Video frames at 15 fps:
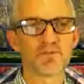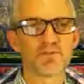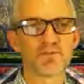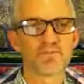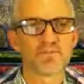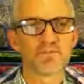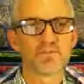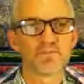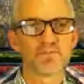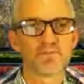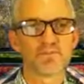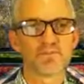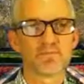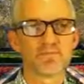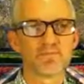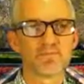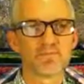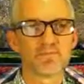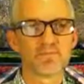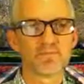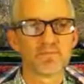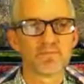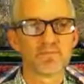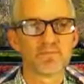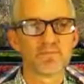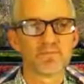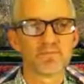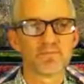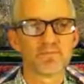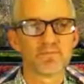
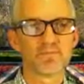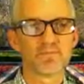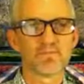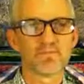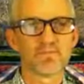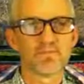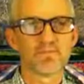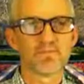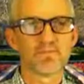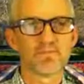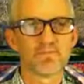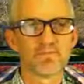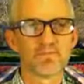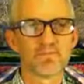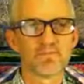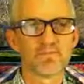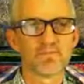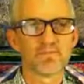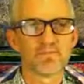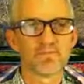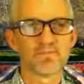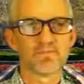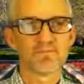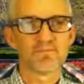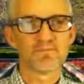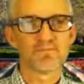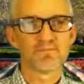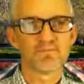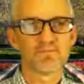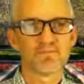
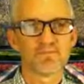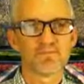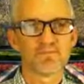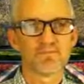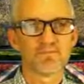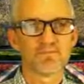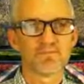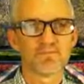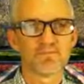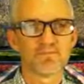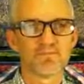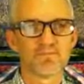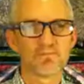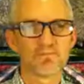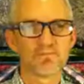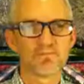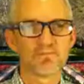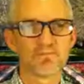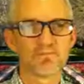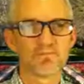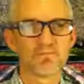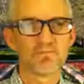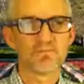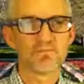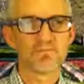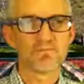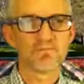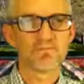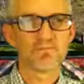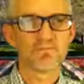
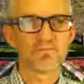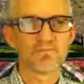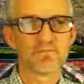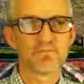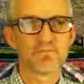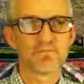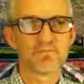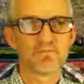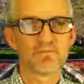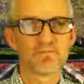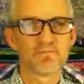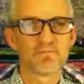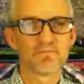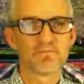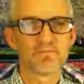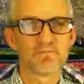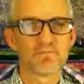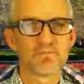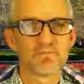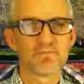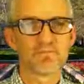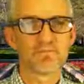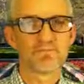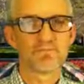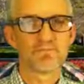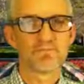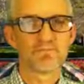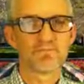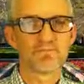No words are spoken by the person on screen.